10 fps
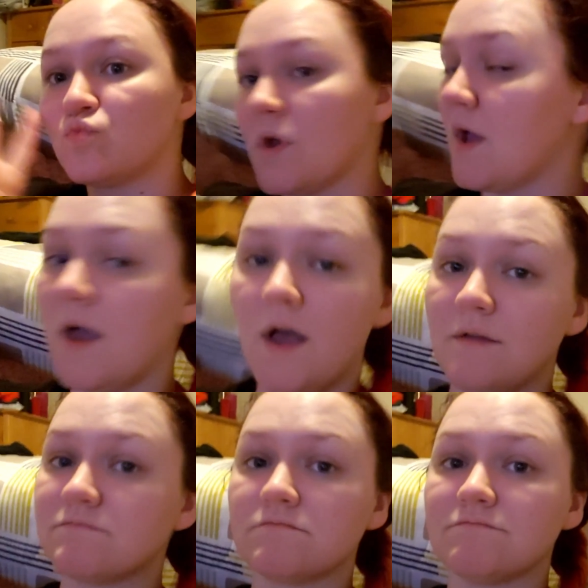
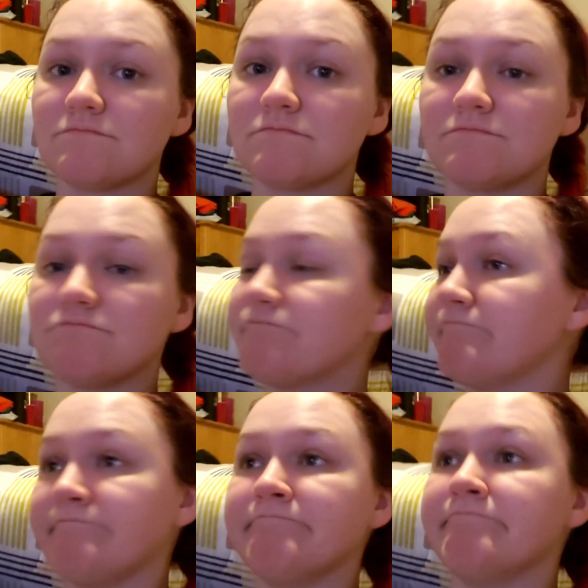
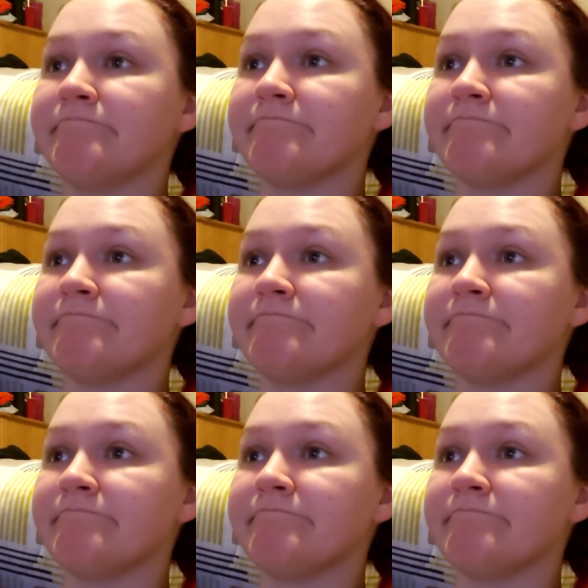No one is speaking in this clip.